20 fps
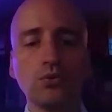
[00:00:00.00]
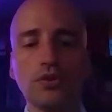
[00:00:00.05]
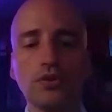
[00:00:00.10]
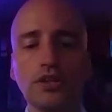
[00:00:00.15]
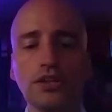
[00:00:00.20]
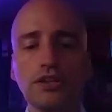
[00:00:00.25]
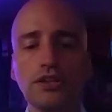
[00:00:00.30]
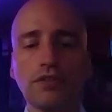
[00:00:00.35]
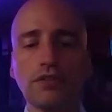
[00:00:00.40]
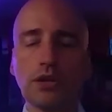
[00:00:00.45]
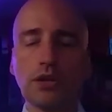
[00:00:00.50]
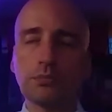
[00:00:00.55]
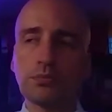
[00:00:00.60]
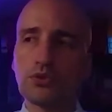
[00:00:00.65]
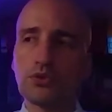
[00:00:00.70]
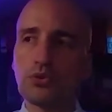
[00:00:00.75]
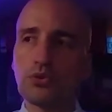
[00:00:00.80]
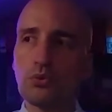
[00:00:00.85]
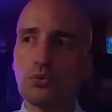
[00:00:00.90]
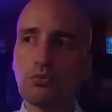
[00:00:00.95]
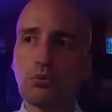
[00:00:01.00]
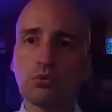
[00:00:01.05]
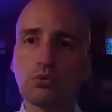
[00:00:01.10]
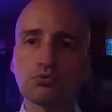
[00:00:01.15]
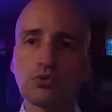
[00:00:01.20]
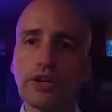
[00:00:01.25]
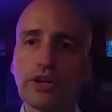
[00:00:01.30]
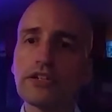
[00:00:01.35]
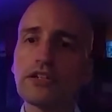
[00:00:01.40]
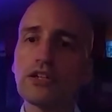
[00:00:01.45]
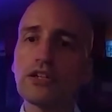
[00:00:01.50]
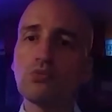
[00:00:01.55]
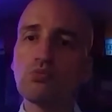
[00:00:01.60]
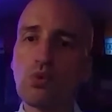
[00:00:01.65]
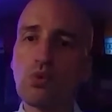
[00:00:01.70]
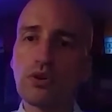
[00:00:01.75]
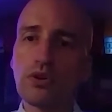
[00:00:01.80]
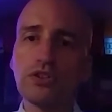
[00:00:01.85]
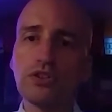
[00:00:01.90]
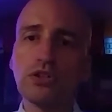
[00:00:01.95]
the developer tools will rightly
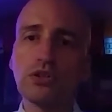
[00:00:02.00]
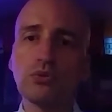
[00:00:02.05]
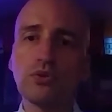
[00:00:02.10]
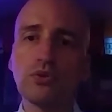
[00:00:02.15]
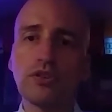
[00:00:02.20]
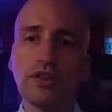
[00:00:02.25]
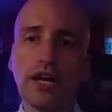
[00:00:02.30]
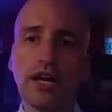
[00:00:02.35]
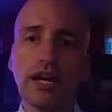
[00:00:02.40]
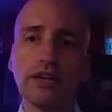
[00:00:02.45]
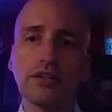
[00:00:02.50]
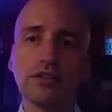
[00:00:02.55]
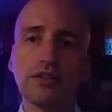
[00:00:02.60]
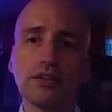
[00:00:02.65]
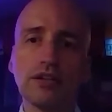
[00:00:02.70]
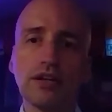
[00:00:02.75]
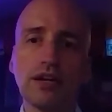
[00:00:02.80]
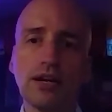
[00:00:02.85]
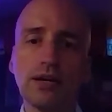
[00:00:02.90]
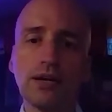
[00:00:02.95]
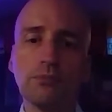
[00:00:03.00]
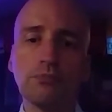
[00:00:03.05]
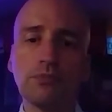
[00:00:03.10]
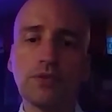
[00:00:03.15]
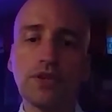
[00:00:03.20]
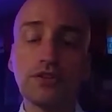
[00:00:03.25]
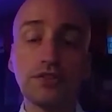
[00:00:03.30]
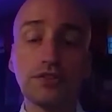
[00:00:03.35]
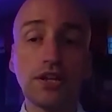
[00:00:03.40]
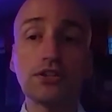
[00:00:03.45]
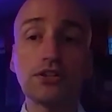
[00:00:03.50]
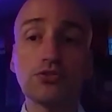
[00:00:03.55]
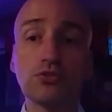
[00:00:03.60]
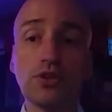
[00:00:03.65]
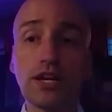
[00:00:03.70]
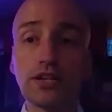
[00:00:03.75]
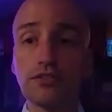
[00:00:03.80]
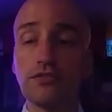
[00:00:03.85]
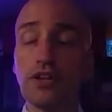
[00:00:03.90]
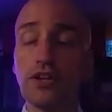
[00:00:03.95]
warn you that this
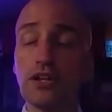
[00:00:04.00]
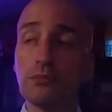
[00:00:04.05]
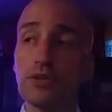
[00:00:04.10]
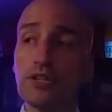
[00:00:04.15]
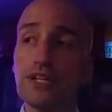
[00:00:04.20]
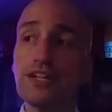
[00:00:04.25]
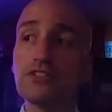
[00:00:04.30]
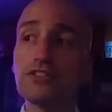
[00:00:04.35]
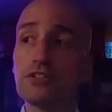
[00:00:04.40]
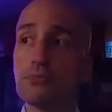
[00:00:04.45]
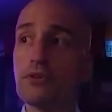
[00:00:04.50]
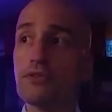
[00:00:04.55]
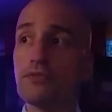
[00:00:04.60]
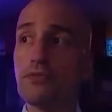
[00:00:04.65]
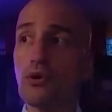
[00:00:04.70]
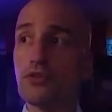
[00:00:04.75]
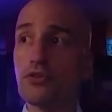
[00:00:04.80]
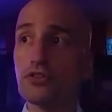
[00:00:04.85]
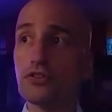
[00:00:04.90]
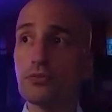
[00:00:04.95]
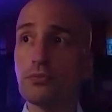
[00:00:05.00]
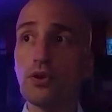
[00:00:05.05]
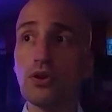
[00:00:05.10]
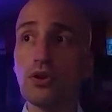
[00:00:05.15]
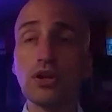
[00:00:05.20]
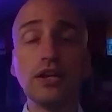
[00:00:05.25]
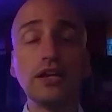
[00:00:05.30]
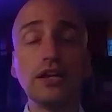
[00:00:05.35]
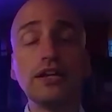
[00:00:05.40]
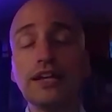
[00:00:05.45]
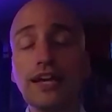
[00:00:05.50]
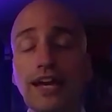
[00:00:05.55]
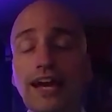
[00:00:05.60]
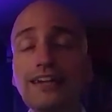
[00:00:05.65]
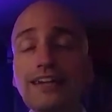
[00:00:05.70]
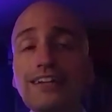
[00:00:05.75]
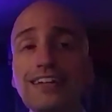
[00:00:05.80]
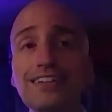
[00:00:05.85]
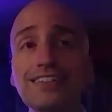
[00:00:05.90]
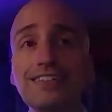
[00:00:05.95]
interactive element needs to be focusable, and
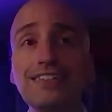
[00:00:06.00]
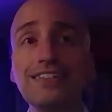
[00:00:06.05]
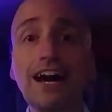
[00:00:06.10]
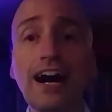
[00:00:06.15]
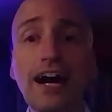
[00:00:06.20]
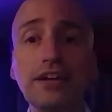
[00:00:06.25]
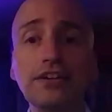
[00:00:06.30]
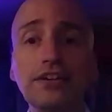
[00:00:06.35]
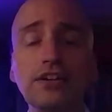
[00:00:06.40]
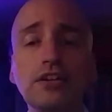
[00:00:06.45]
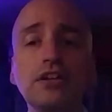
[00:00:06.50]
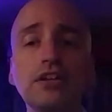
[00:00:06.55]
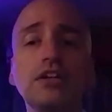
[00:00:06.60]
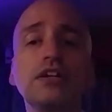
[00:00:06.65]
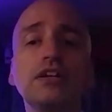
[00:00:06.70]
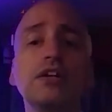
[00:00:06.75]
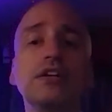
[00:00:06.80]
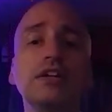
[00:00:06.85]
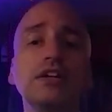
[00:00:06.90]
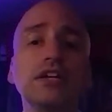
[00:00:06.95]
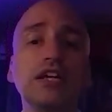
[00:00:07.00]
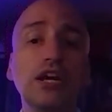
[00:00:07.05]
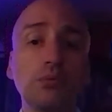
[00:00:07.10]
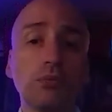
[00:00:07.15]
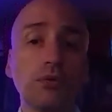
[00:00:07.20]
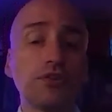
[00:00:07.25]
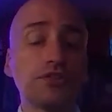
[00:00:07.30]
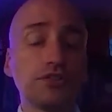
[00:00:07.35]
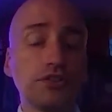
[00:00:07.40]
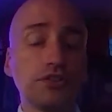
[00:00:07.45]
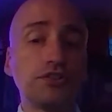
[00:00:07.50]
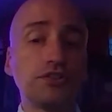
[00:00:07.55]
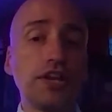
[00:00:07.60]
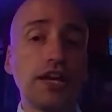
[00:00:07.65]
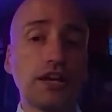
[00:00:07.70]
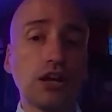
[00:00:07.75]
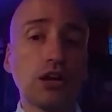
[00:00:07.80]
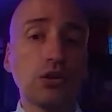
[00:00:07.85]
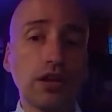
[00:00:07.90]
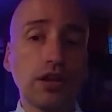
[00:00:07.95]
it is not. It will still
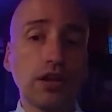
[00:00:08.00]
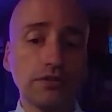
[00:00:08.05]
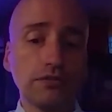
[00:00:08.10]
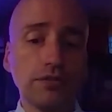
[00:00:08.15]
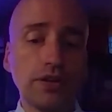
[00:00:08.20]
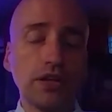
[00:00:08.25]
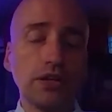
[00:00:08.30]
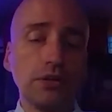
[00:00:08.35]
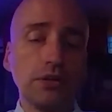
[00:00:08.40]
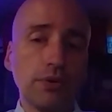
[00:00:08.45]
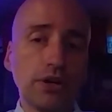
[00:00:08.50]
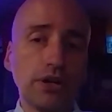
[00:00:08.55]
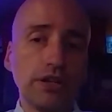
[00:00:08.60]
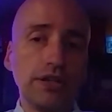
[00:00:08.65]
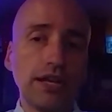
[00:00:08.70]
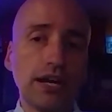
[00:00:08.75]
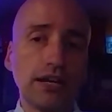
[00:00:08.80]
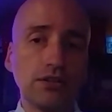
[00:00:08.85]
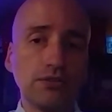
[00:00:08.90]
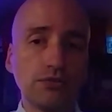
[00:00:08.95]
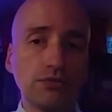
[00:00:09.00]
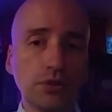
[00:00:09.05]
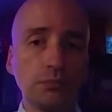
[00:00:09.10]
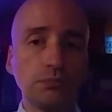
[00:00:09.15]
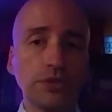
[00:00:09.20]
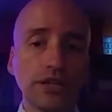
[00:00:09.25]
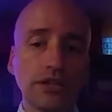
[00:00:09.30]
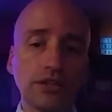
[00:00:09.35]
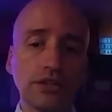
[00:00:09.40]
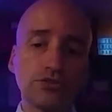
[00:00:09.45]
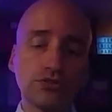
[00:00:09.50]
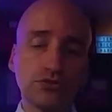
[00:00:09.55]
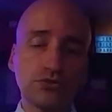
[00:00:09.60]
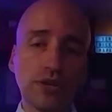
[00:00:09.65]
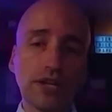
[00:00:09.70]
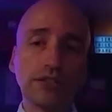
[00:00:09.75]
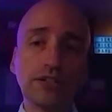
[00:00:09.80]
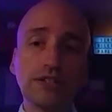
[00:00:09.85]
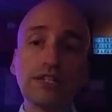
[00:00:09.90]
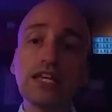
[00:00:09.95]
take a click event, but now you've completely
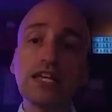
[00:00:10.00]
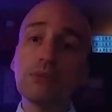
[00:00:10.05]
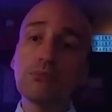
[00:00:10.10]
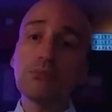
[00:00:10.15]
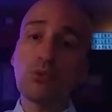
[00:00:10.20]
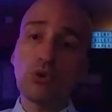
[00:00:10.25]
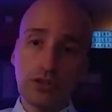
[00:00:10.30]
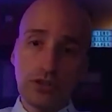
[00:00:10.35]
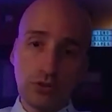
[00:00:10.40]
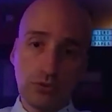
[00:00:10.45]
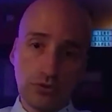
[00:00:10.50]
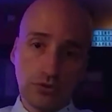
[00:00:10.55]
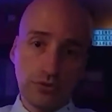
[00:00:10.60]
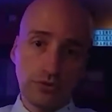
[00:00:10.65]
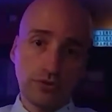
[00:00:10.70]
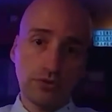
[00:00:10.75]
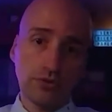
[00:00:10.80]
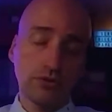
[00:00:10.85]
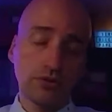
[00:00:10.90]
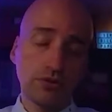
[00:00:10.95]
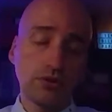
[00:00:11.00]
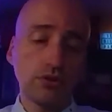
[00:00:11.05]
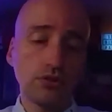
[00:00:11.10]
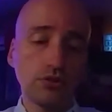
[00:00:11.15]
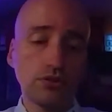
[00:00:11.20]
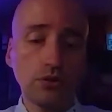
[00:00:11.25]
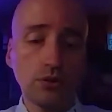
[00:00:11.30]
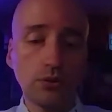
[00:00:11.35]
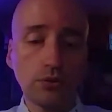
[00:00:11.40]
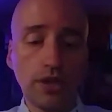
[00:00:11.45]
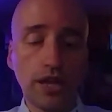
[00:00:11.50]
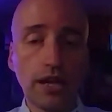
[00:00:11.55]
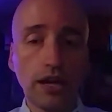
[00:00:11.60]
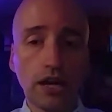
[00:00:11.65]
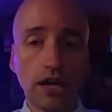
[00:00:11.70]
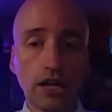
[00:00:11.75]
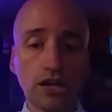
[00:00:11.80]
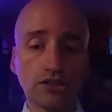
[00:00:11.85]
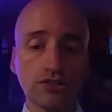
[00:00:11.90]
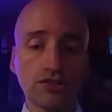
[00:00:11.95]
stranded keyboard users. So they
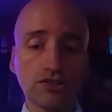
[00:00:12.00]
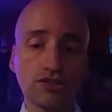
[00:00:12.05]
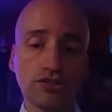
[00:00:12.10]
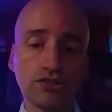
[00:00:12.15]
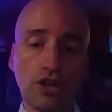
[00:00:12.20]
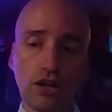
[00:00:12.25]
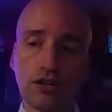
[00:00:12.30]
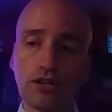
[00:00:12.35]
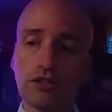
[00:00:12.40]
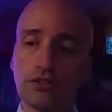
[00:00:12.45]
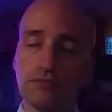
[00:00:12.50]
are stuck.